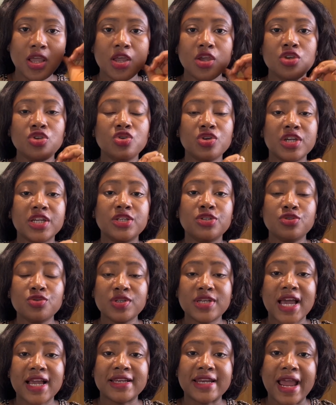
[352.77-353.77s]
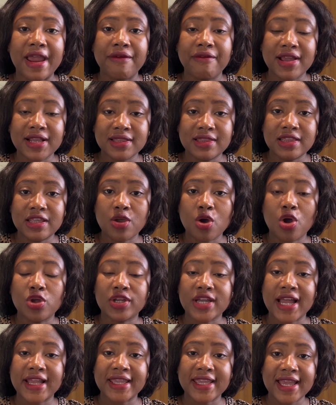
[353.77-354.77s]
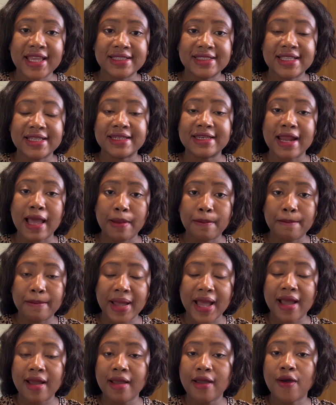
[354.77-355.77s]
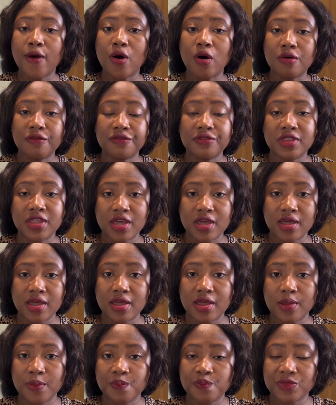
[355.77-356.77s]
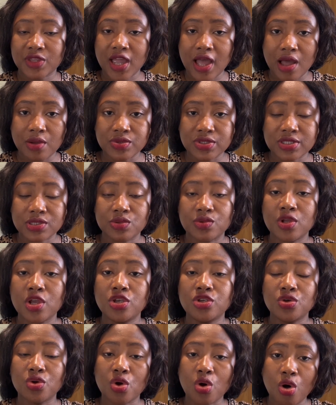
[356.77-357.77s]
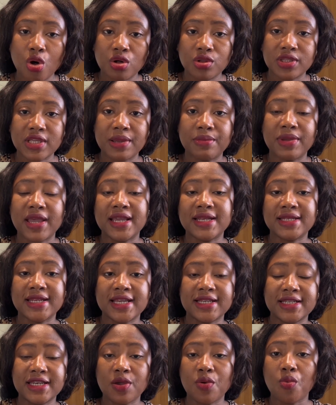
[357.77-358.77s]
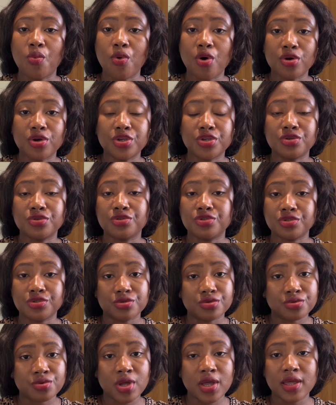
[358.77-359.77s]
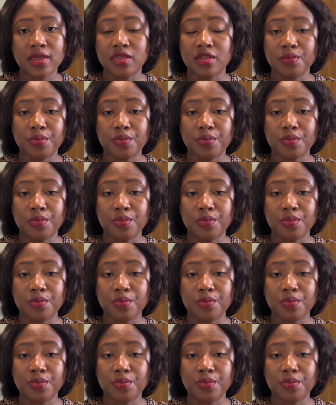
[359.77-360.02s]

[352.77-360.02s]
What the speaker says: You can do that directly, or you can get the number of the council, you call them, and then they walk you through the